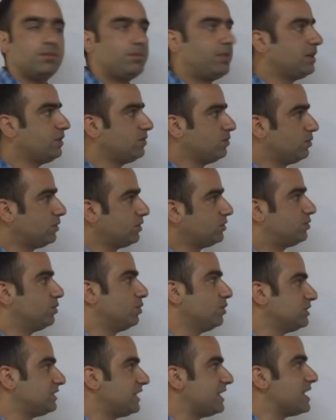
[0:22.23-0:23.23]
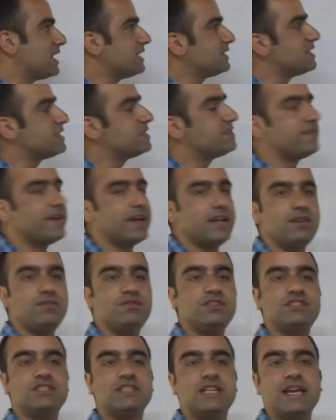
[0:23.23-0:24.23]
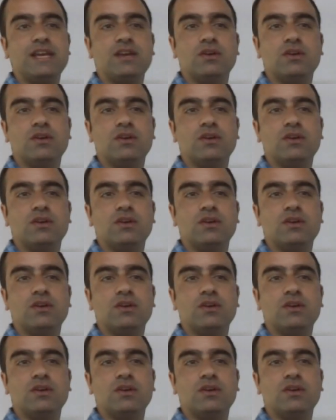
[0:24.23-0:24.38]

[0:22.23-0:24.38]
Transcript: but over those areas as well which